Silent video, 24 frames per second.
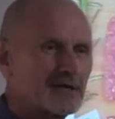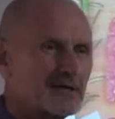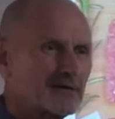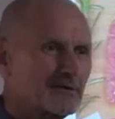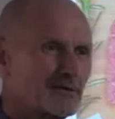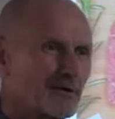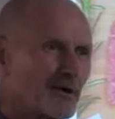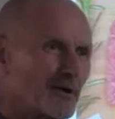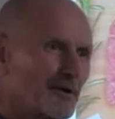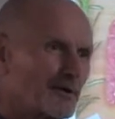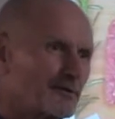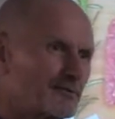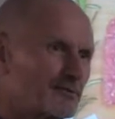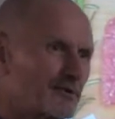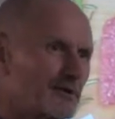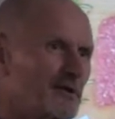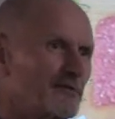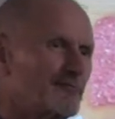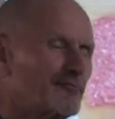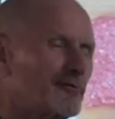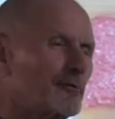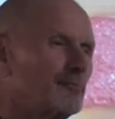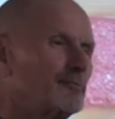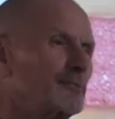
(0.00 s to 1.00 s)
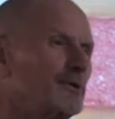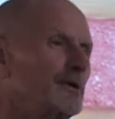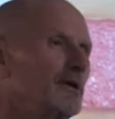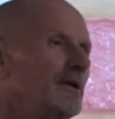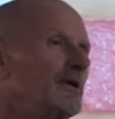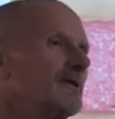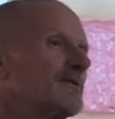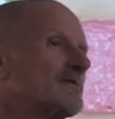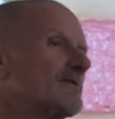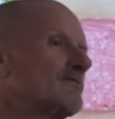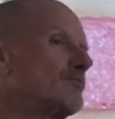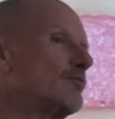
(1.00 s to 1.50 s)
technology from
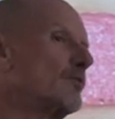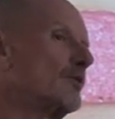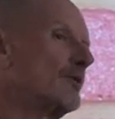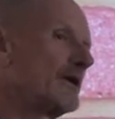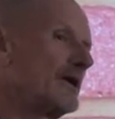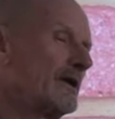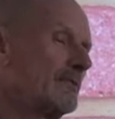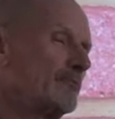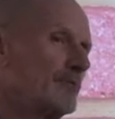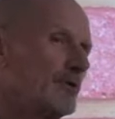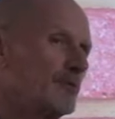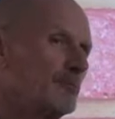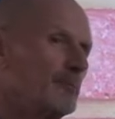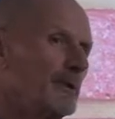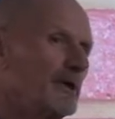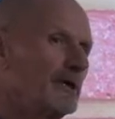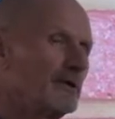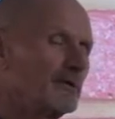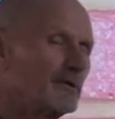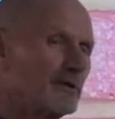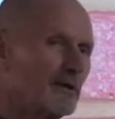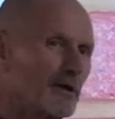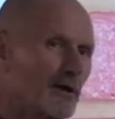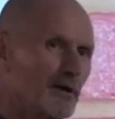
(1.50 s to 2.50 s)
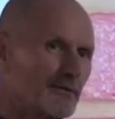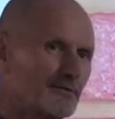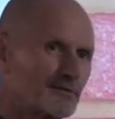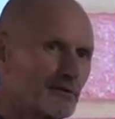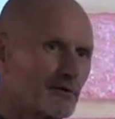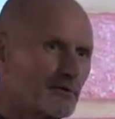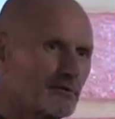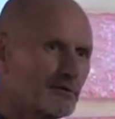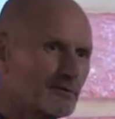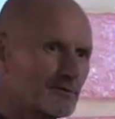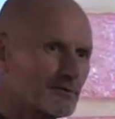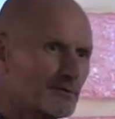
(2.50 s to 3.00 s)
years of working with Meat and
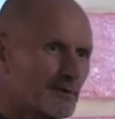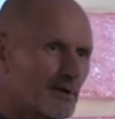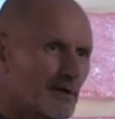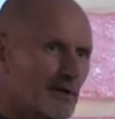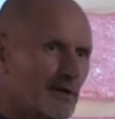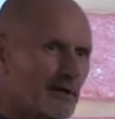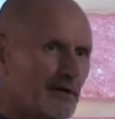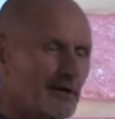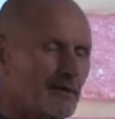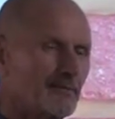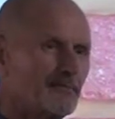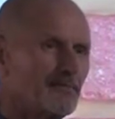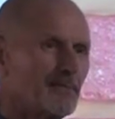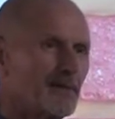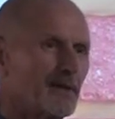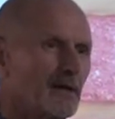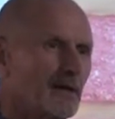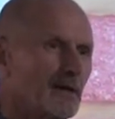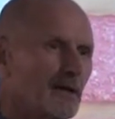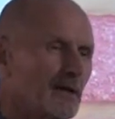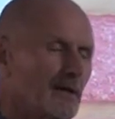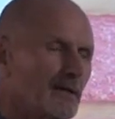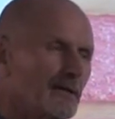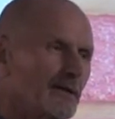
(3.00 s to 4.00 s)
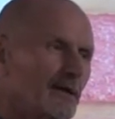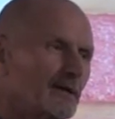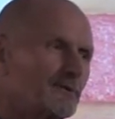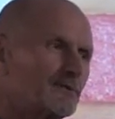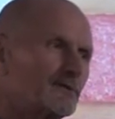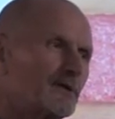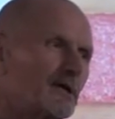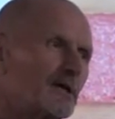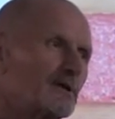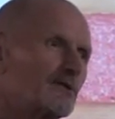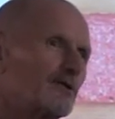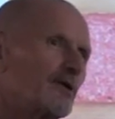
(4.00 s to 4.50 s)
Livestock Australia, that
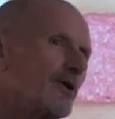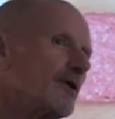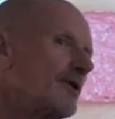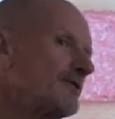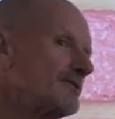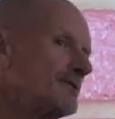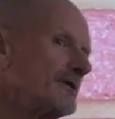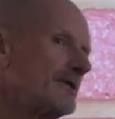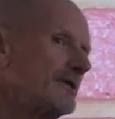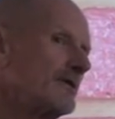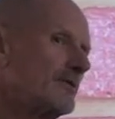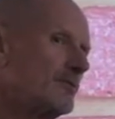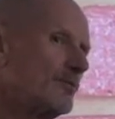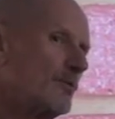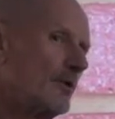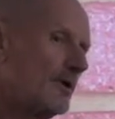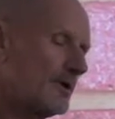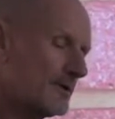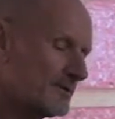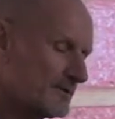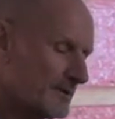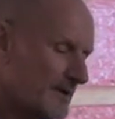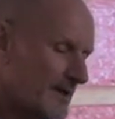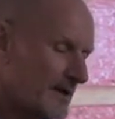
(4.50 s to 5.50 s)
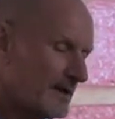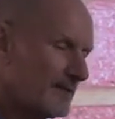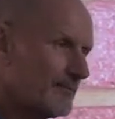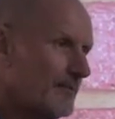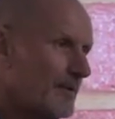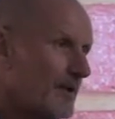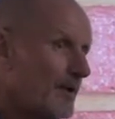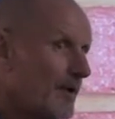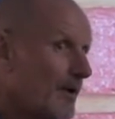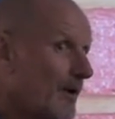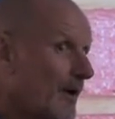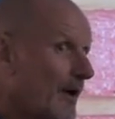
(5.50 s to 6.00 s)
technology that works out,
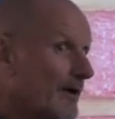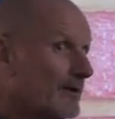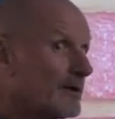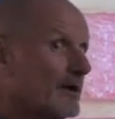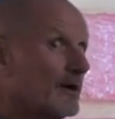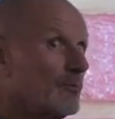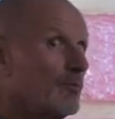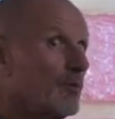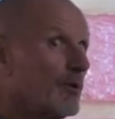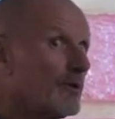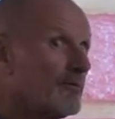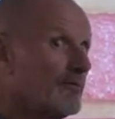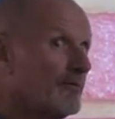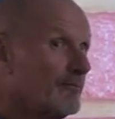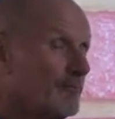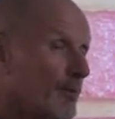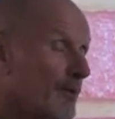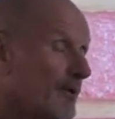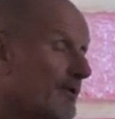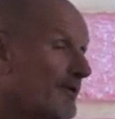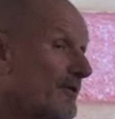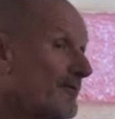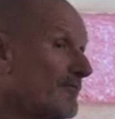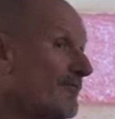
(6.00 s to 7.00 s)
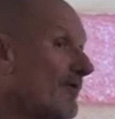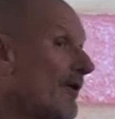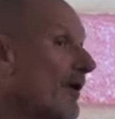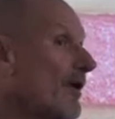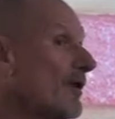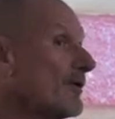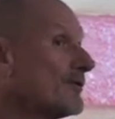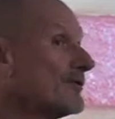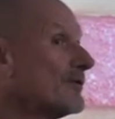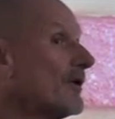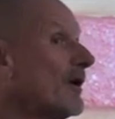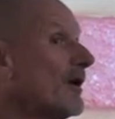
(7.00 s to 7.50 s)
okay, what are the
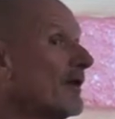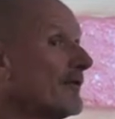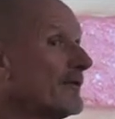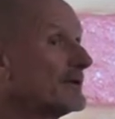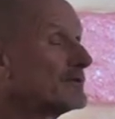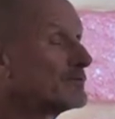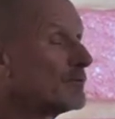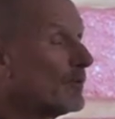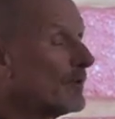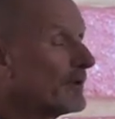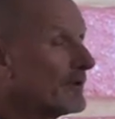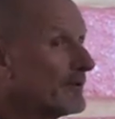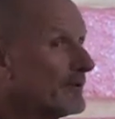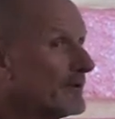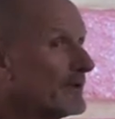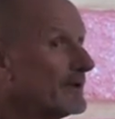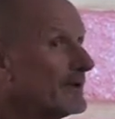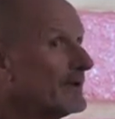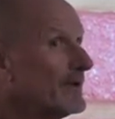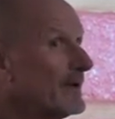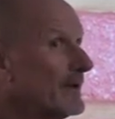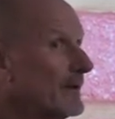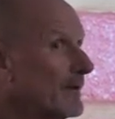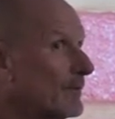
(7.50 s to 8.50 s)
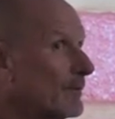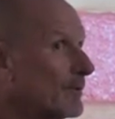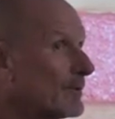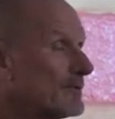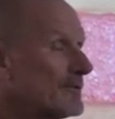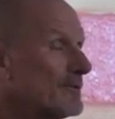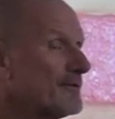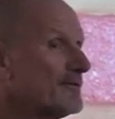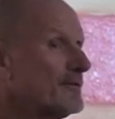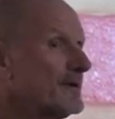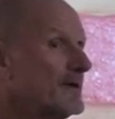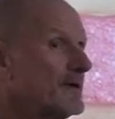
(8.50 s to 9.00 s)
volatile things? What are
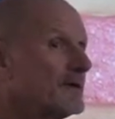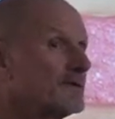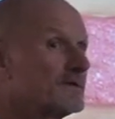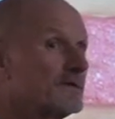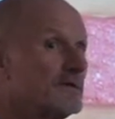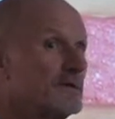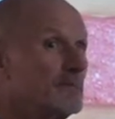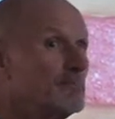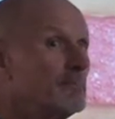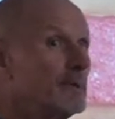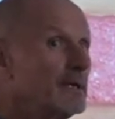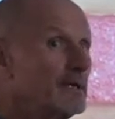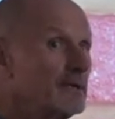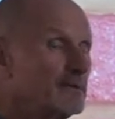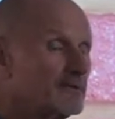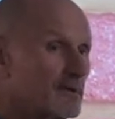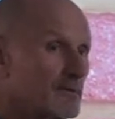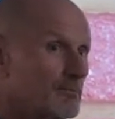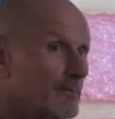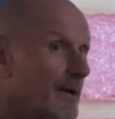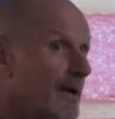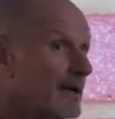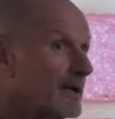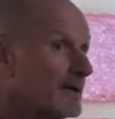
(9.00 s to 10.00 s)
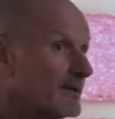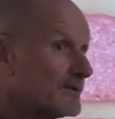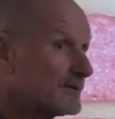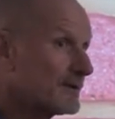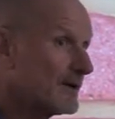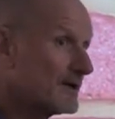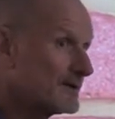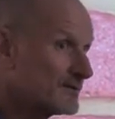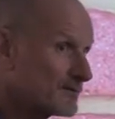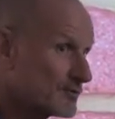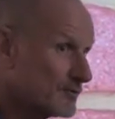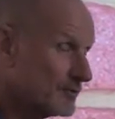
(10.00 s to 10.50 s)
the things in meat that make it
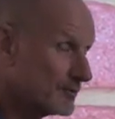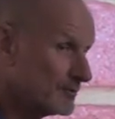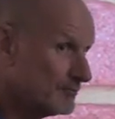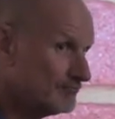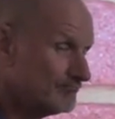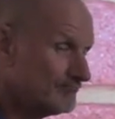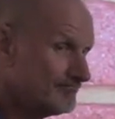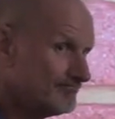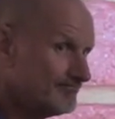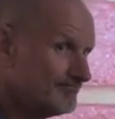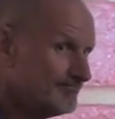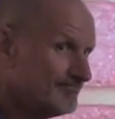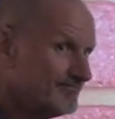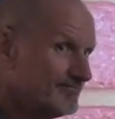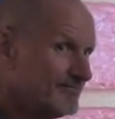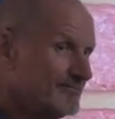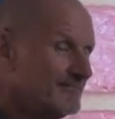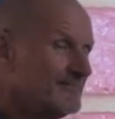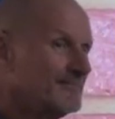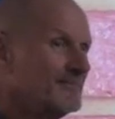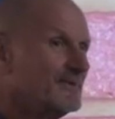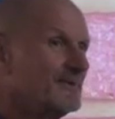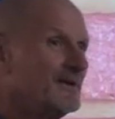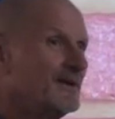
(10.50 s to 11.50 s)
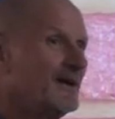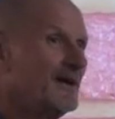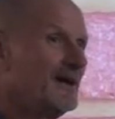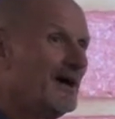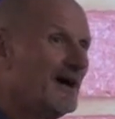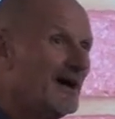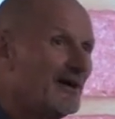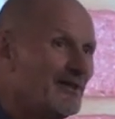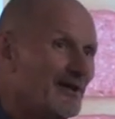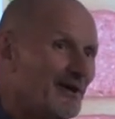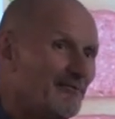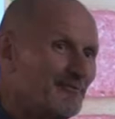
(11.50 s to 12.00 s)
taste good?
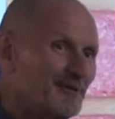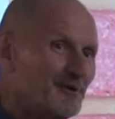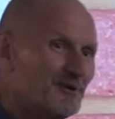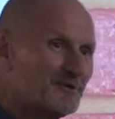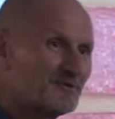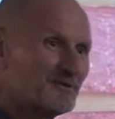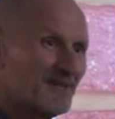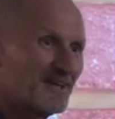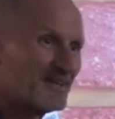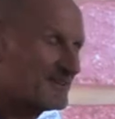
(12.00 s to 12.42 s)
And they've used